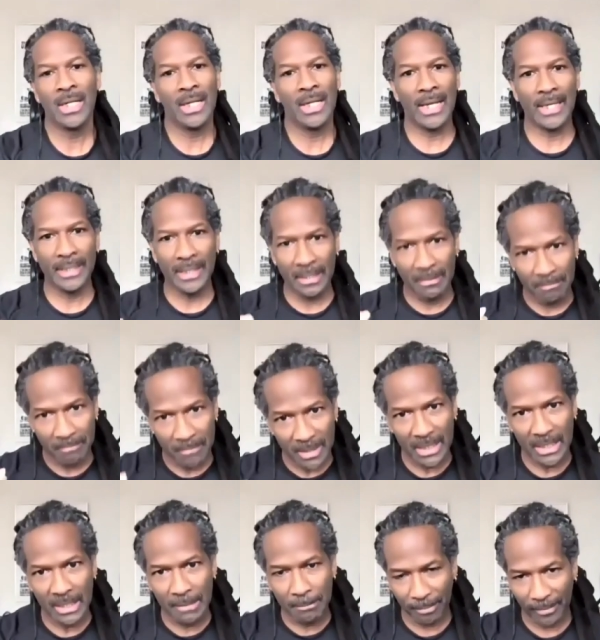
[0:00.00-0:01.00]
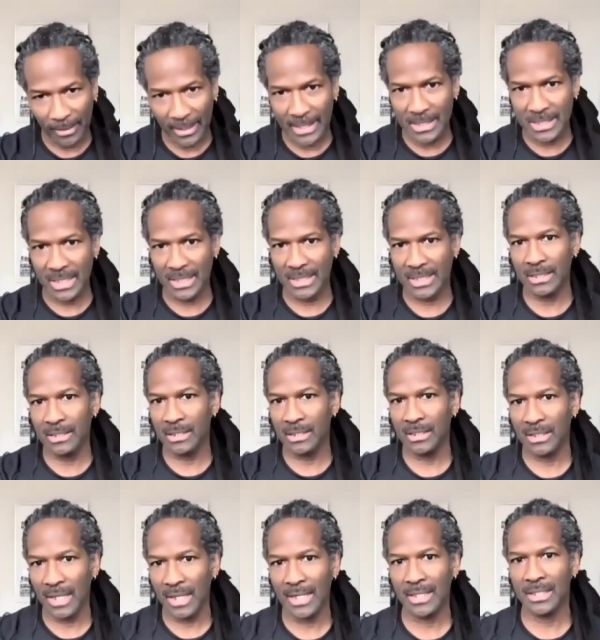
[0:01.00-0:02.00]
And in many places in the
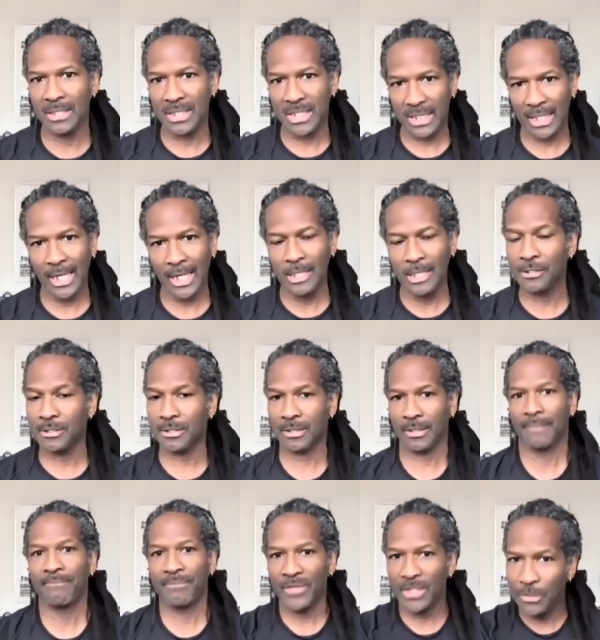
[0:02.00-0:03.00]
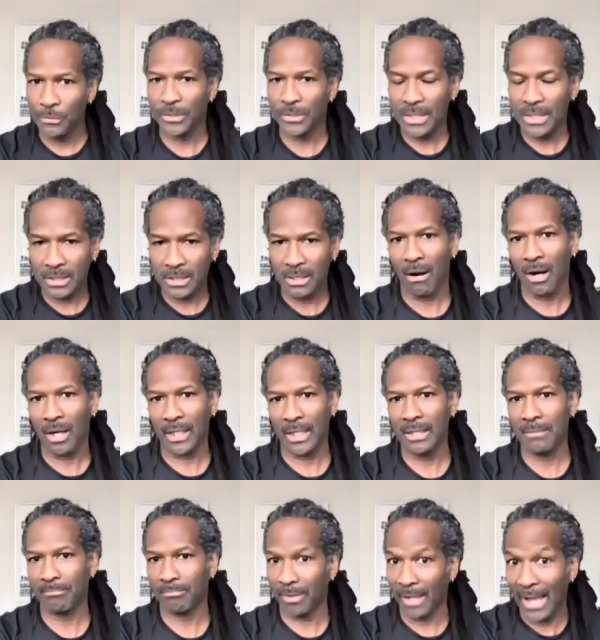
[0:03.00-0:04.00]
United States, you can
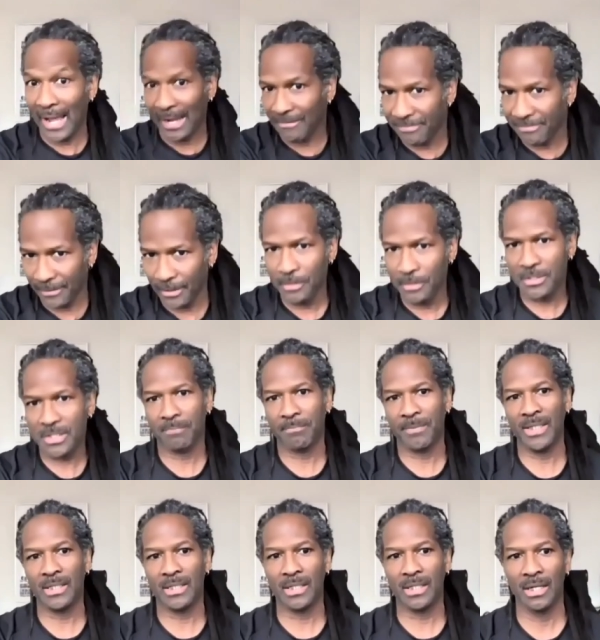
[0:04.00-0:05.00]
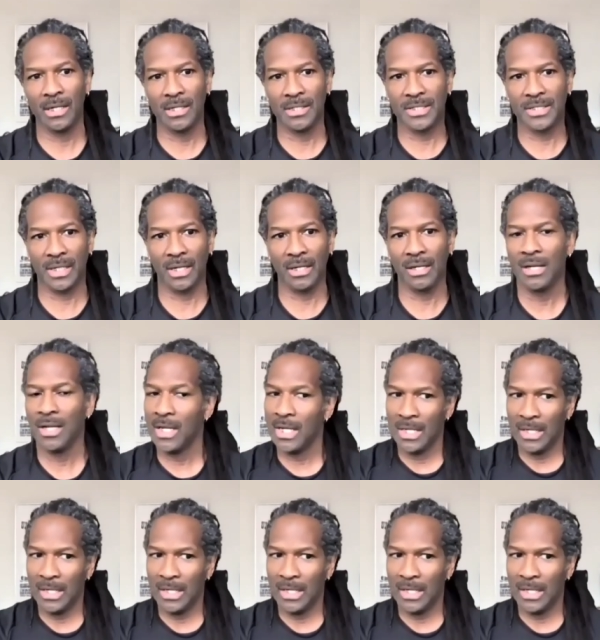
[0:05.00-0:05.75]
target black folks because uh,